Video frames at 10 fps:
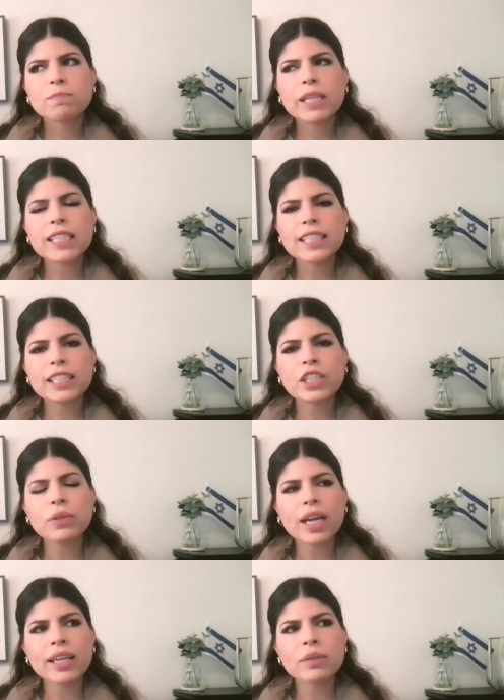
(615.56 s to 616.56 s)
because he knew
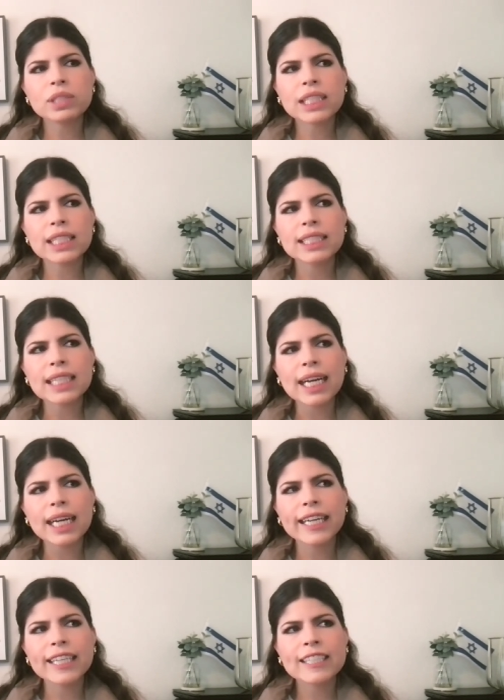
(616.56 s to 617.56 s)
that he was going to
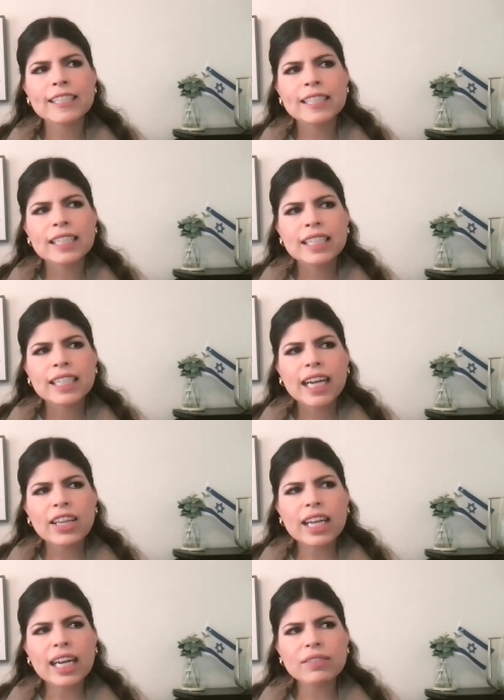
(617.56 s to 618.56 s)
die.
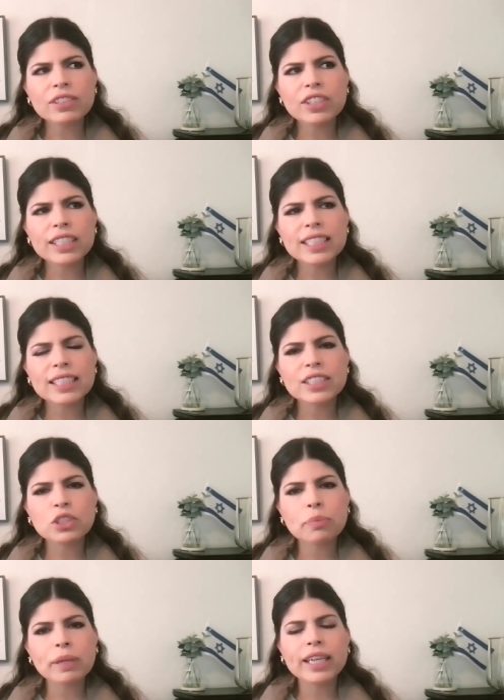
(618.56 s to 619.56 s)
And then after it says
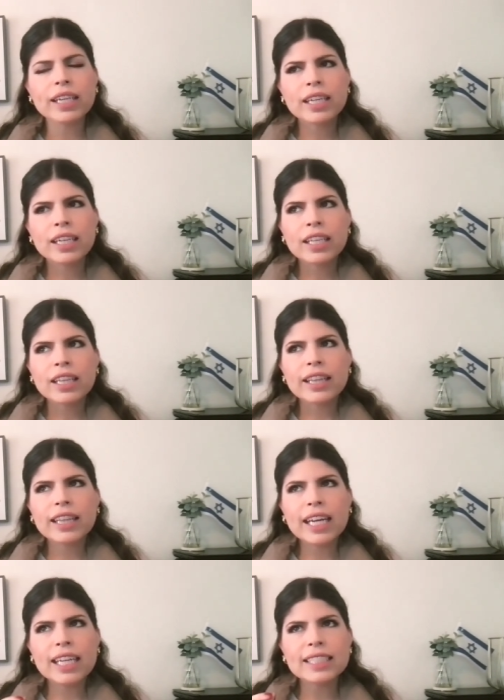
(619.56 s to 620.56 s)

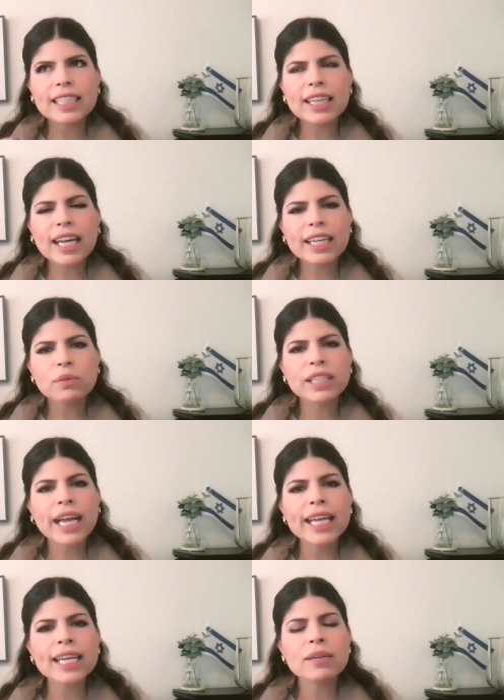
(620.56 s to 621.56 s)
then it said that he was
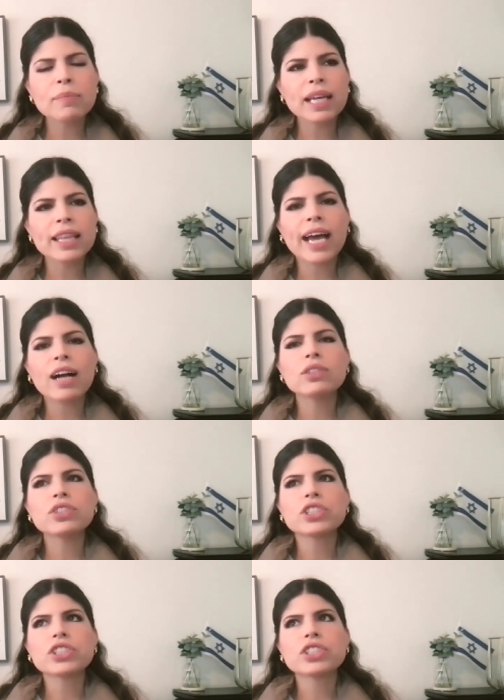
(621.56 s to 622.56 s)
hated by the
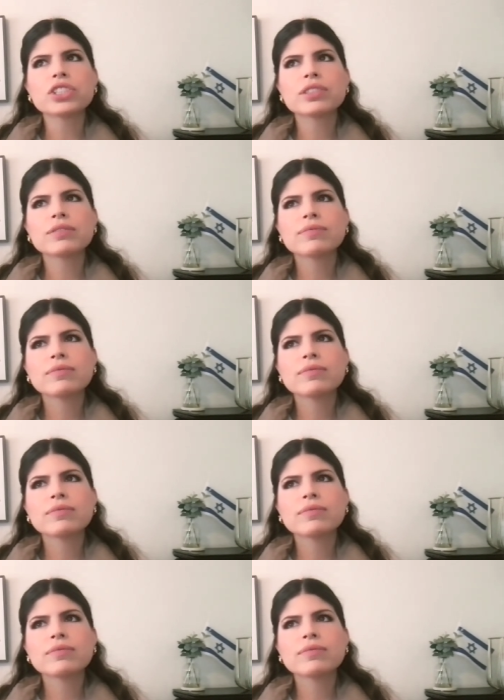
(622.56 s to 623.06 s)
elders